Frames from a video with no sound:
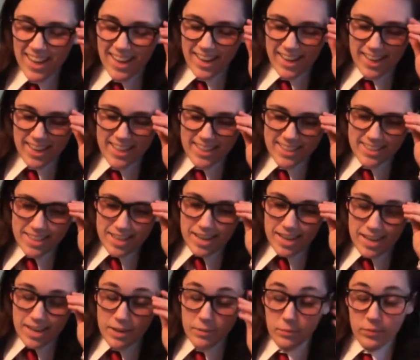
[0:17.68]

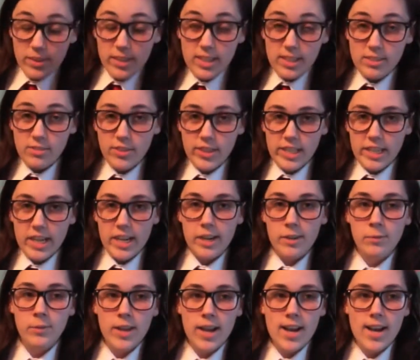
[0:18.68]
And this
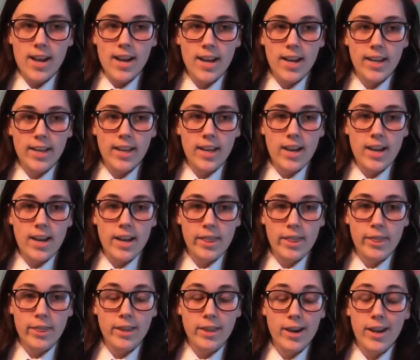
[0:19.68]
video, I
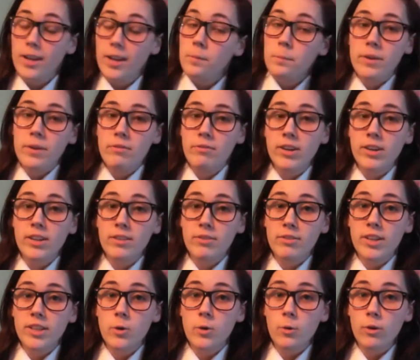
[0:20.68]
thought it'd be fun if
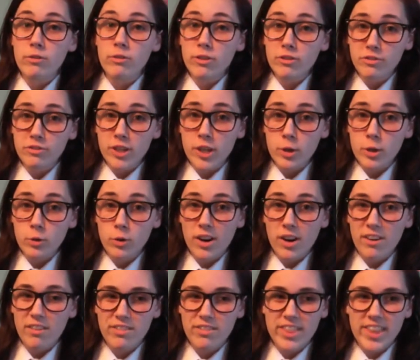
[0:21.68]
I do a review
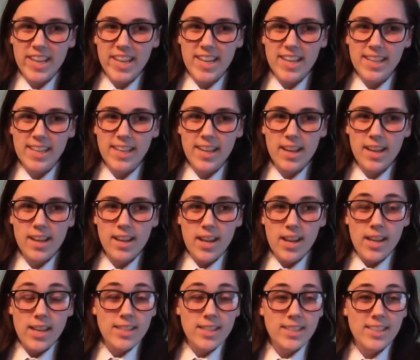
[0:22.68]
of the
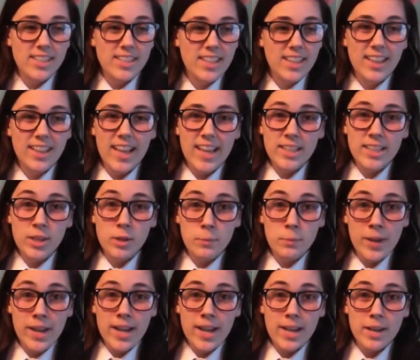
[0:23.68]
Slender
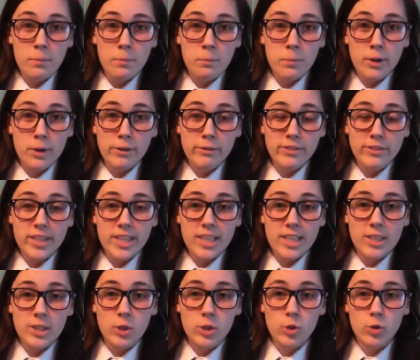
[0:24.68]
Man
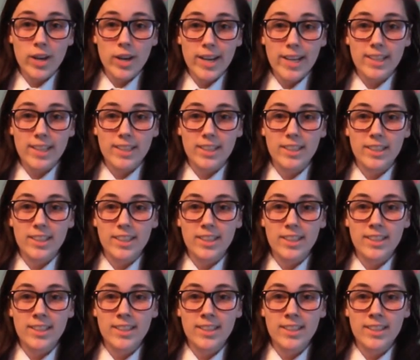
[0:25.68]
movie trailer